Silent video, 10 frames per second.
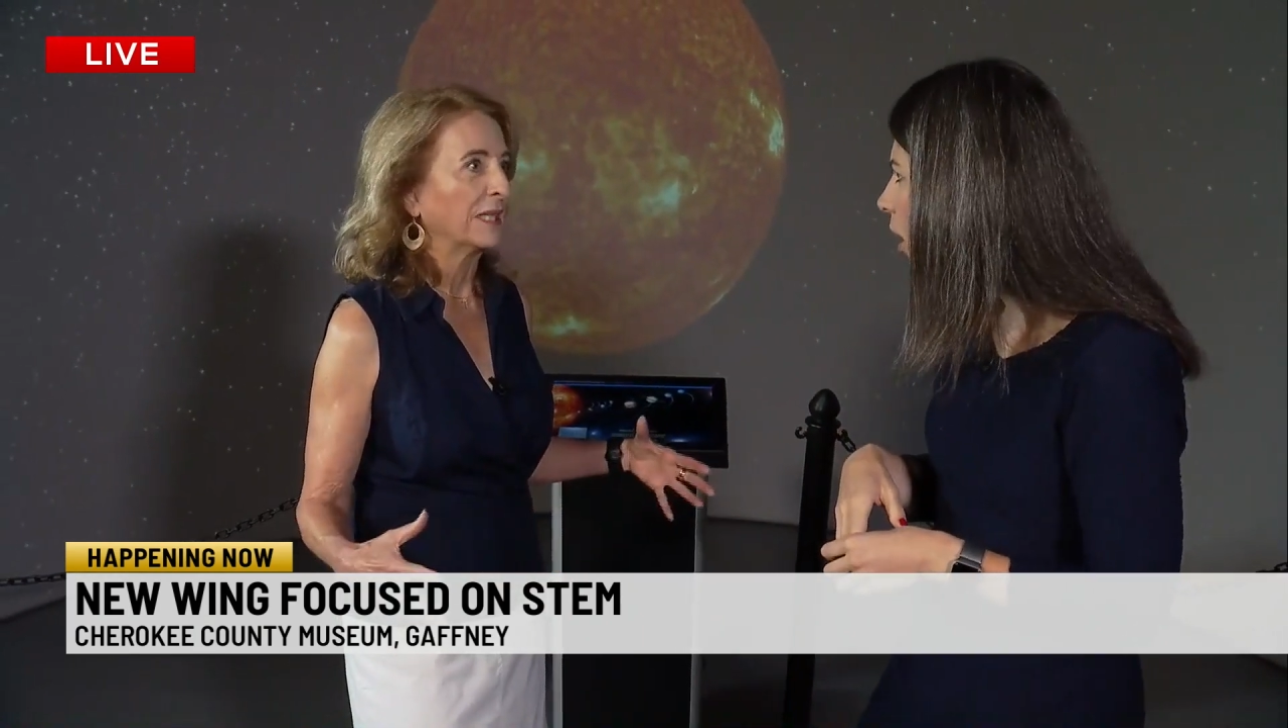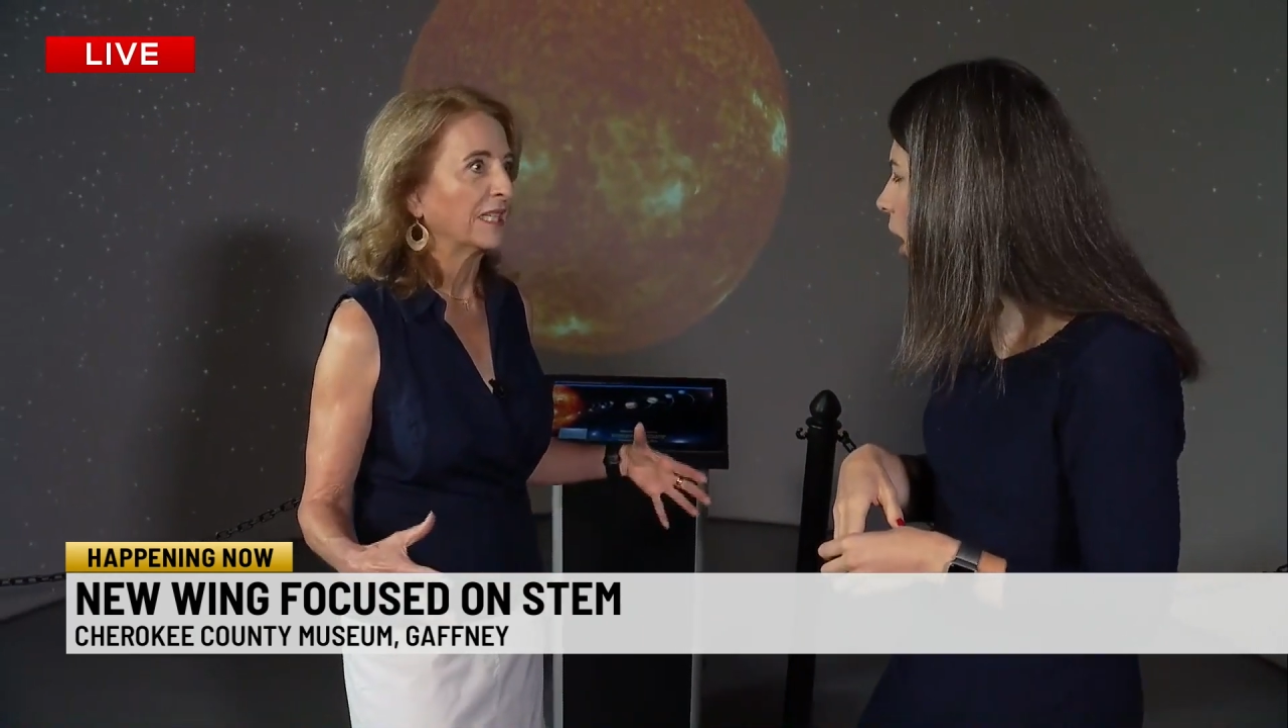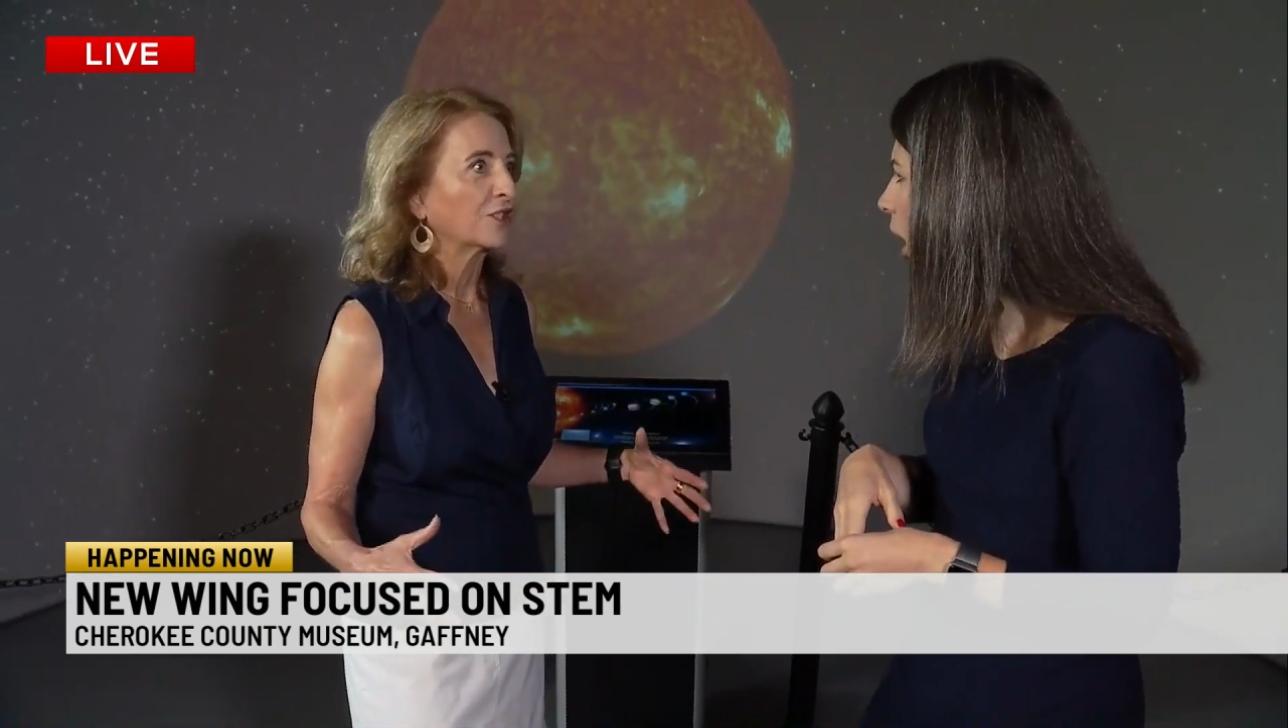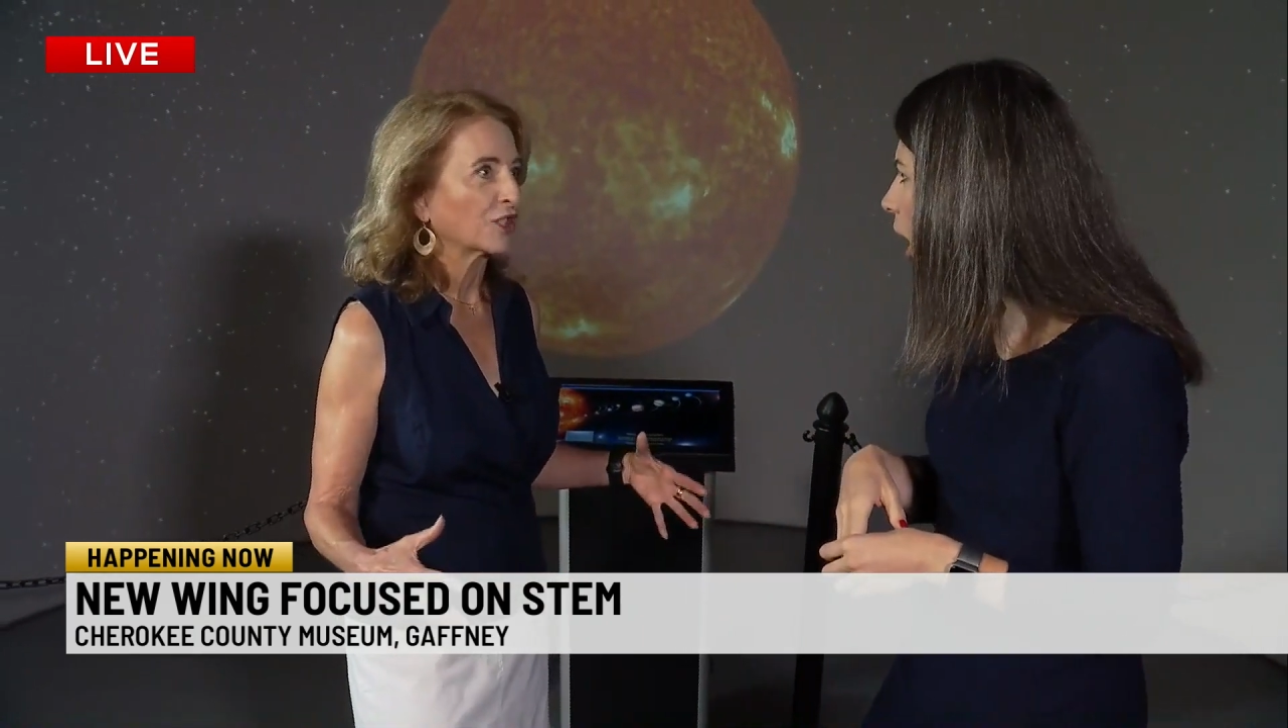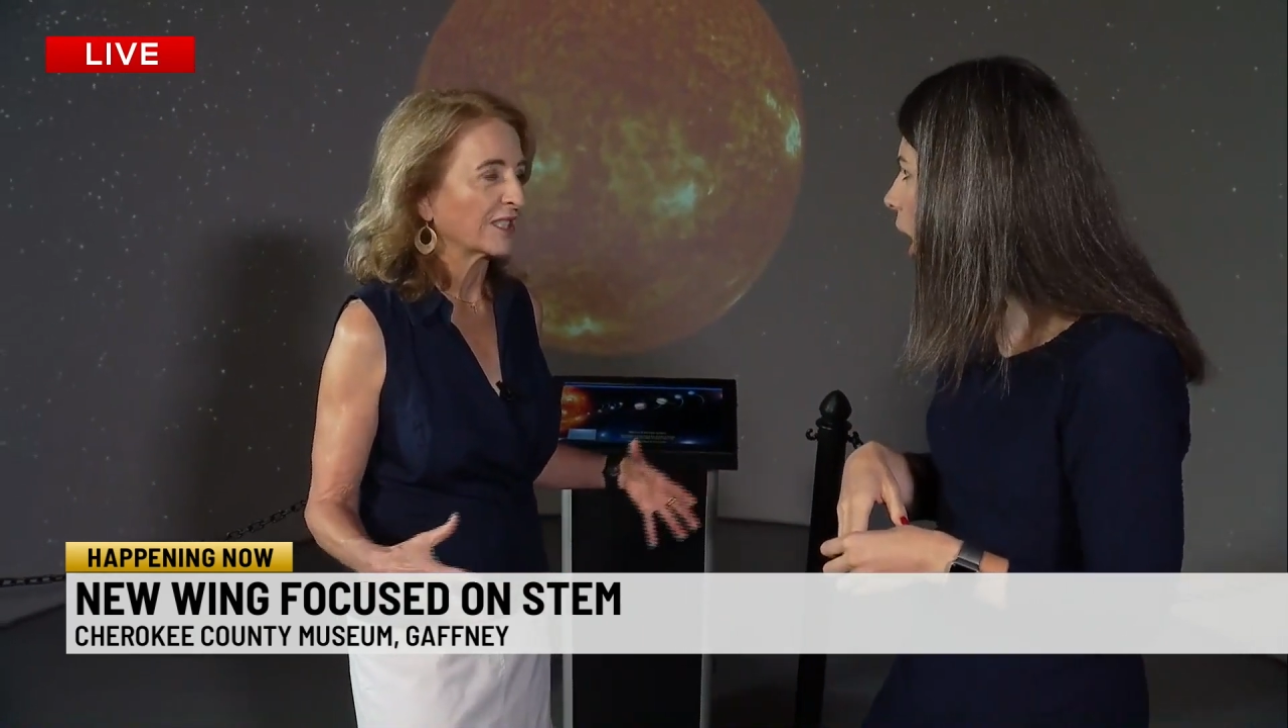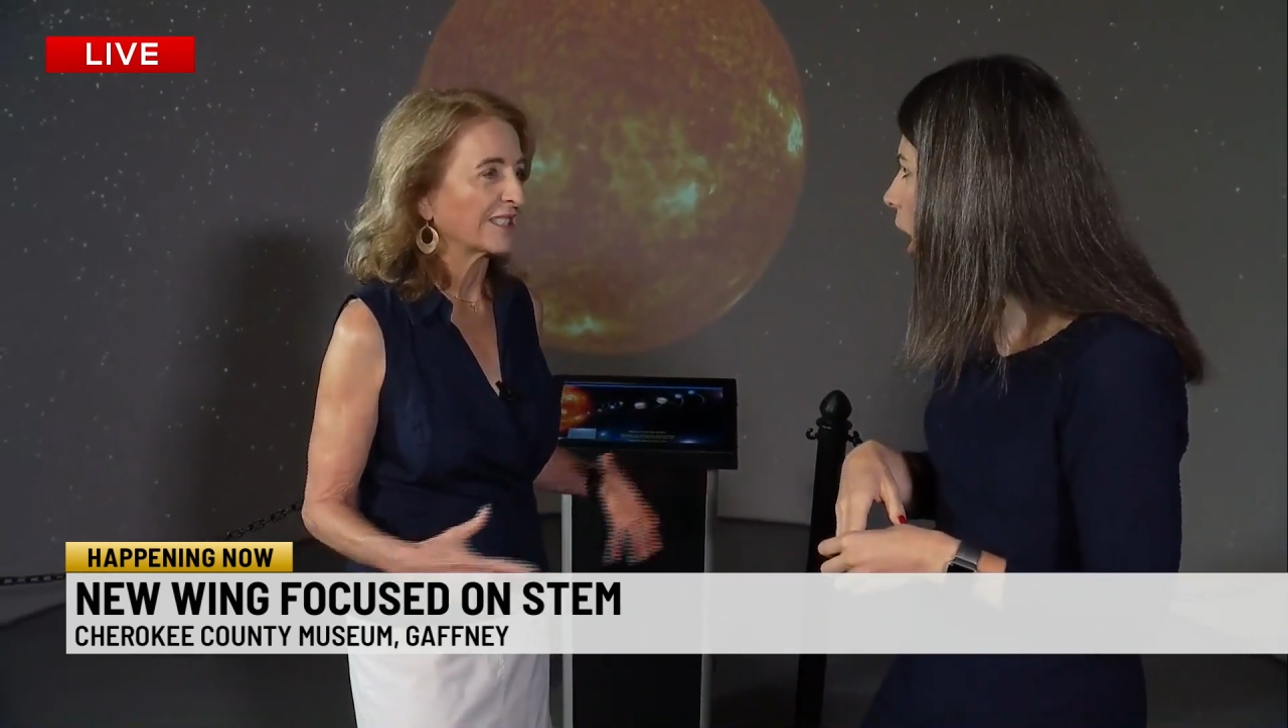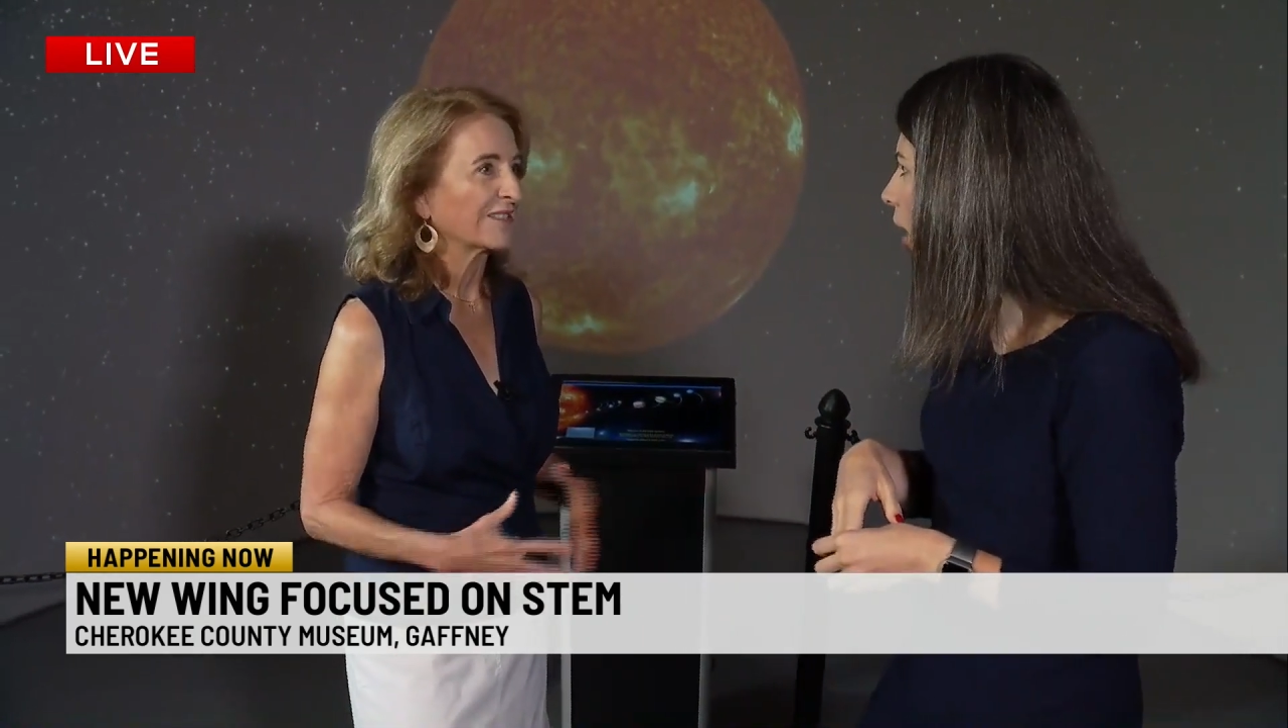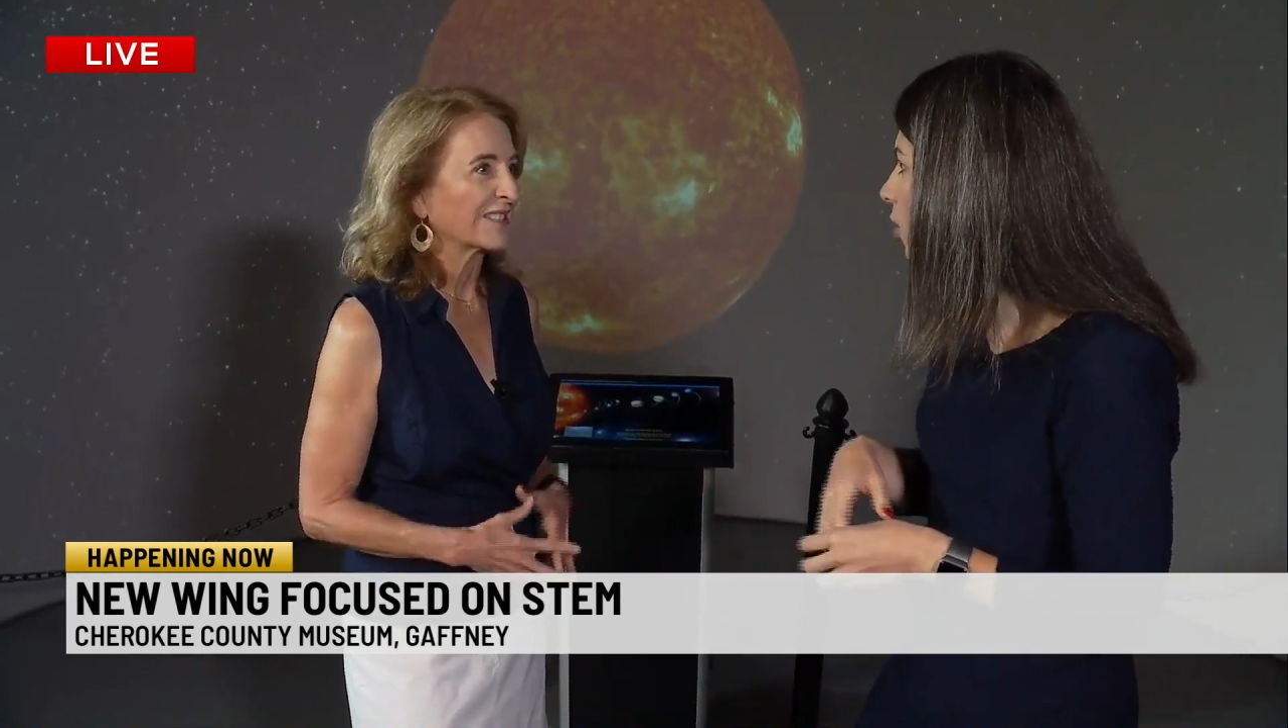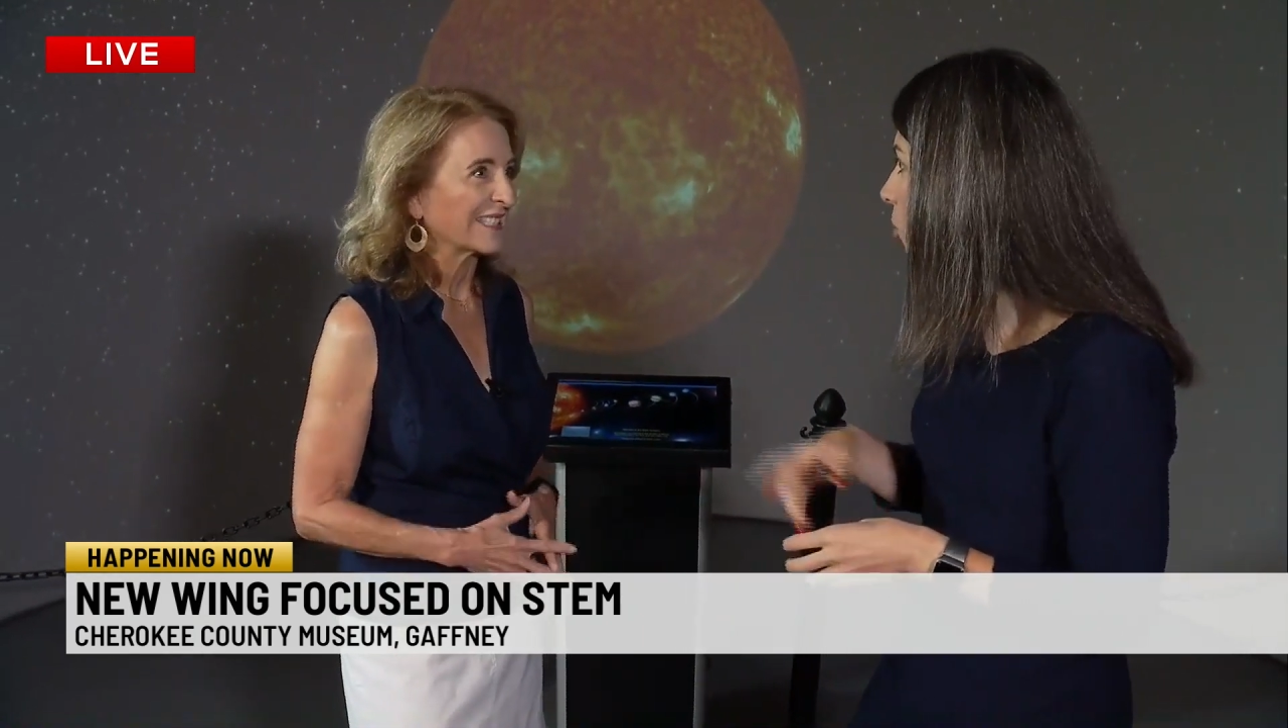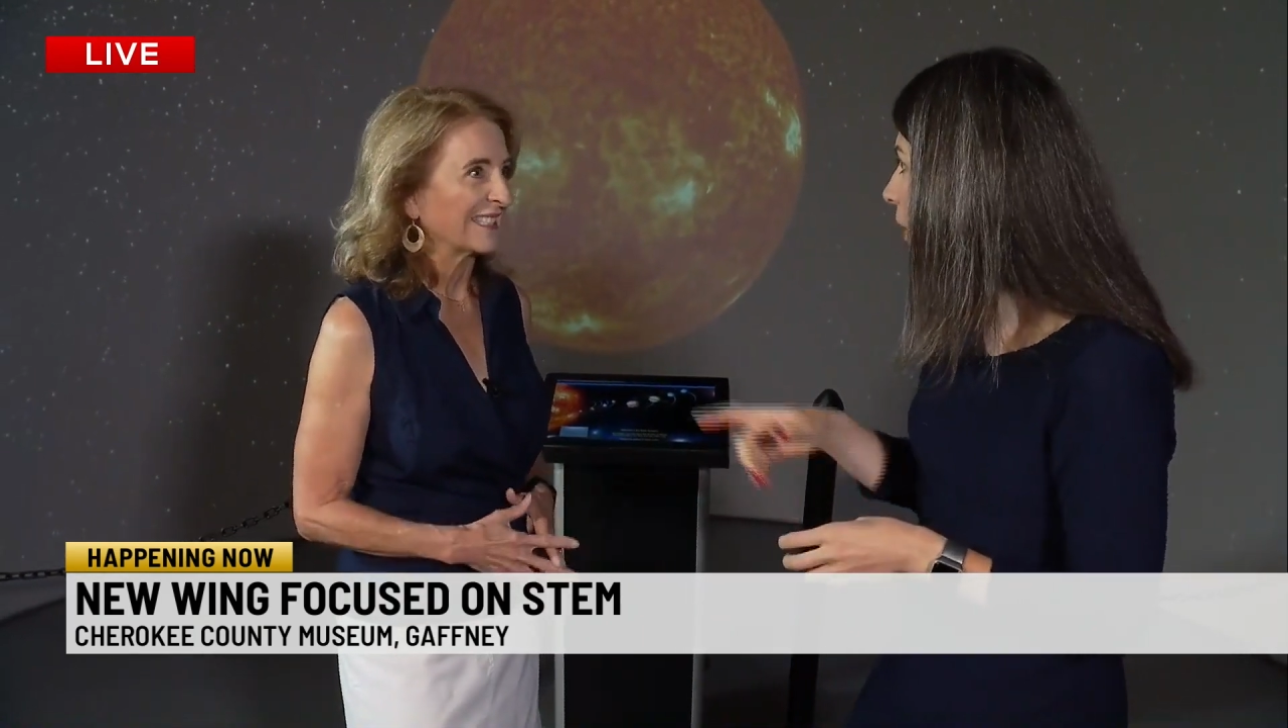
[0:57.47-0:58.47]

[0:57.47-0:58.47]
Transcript: initiatives.